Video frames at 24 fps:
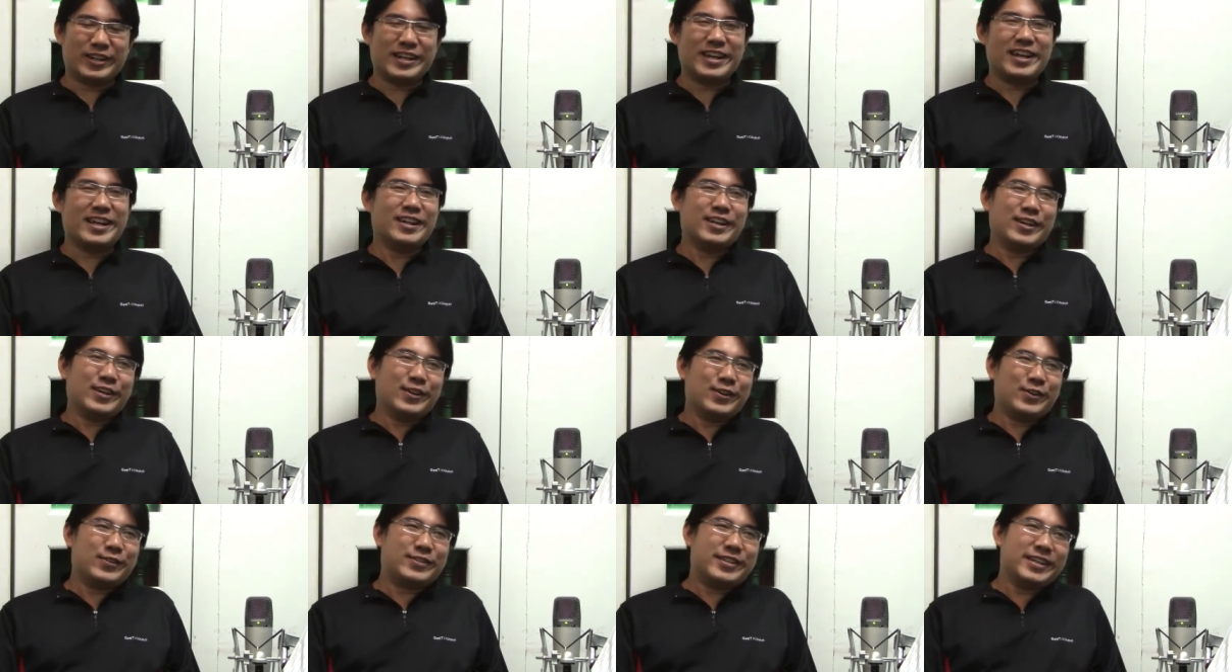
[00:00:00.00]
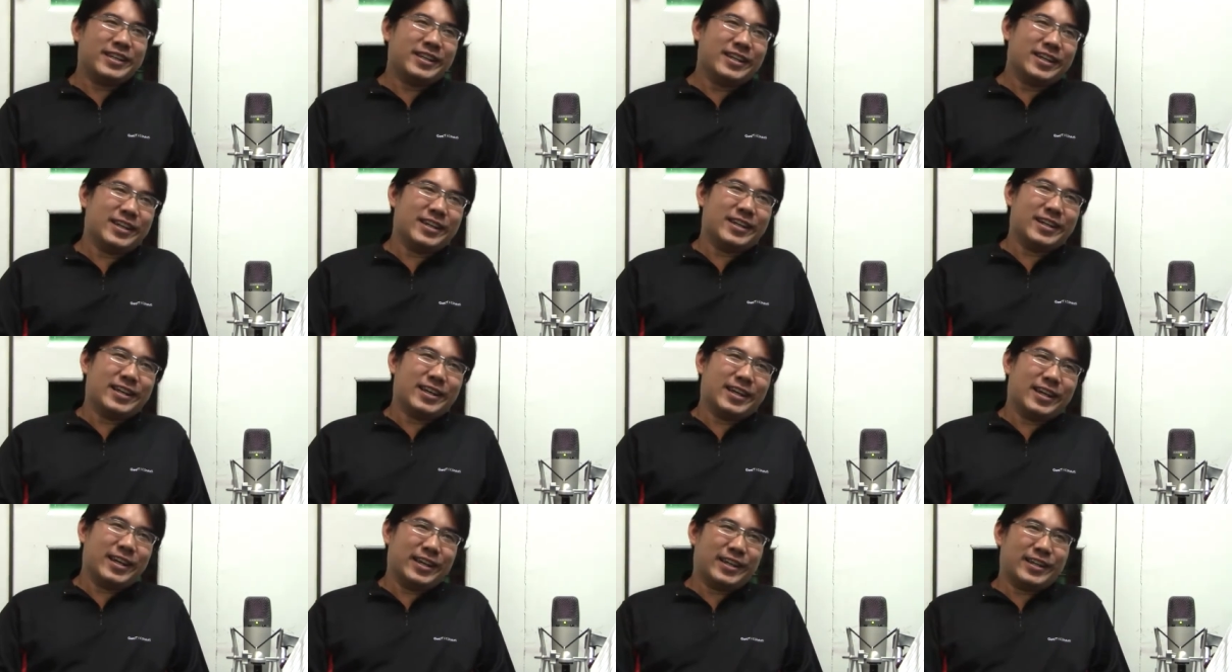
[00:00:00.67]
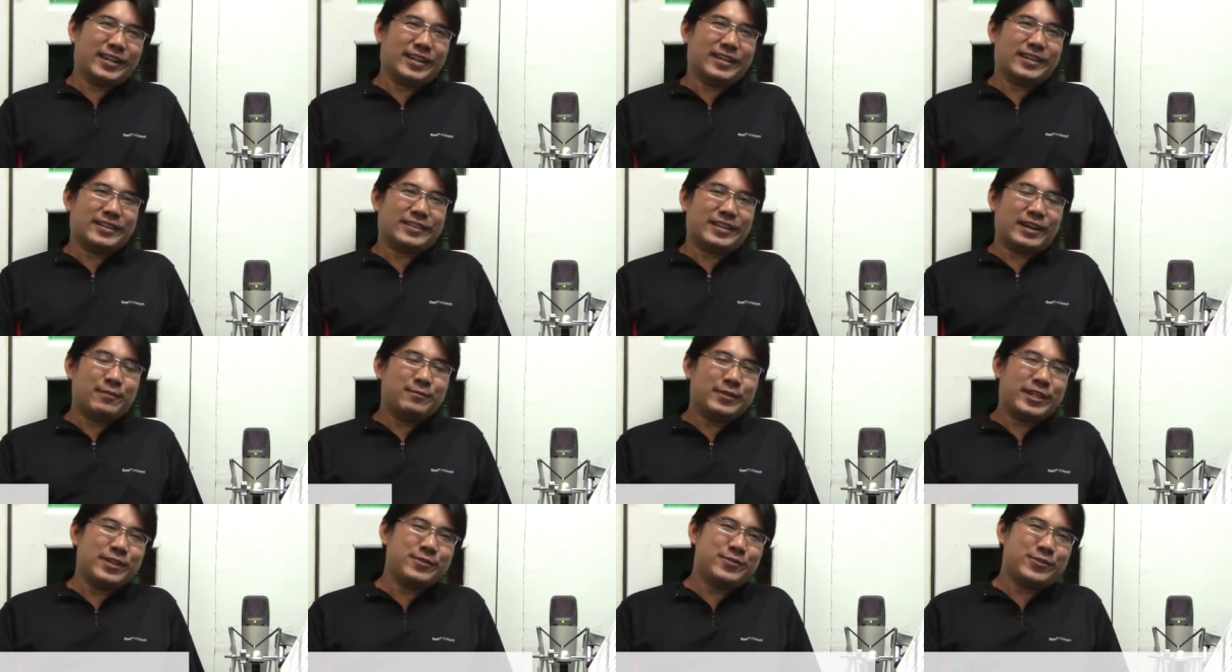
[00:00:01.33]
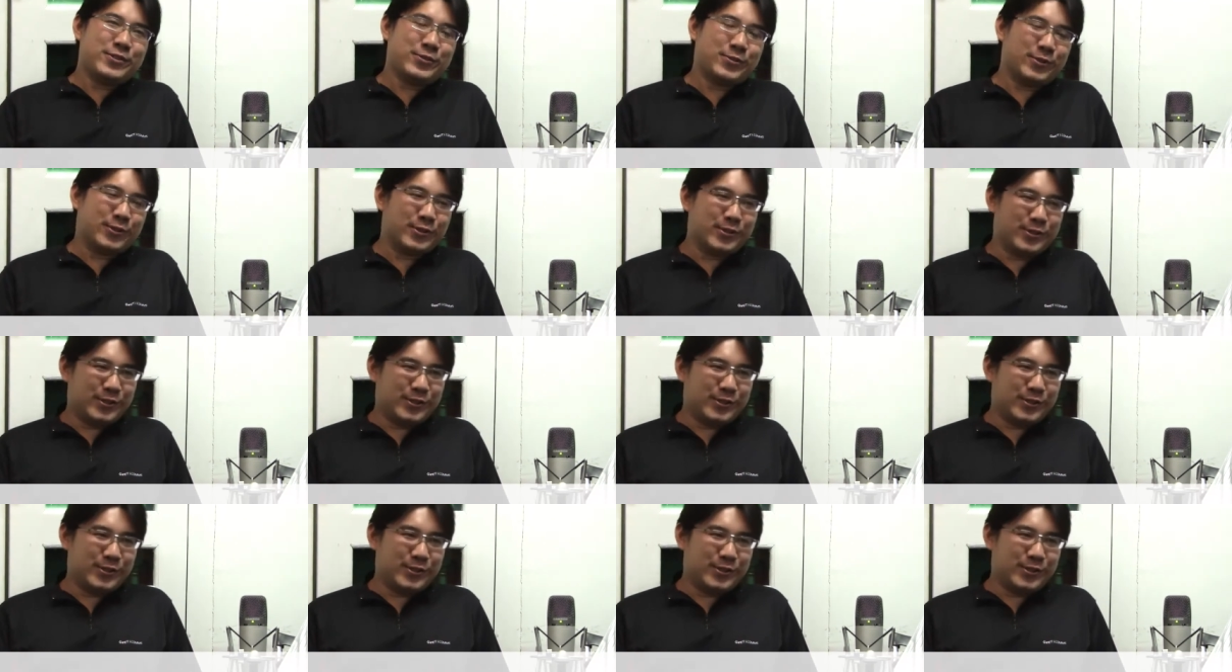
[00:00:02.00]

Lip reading: okay, you see, sometimes you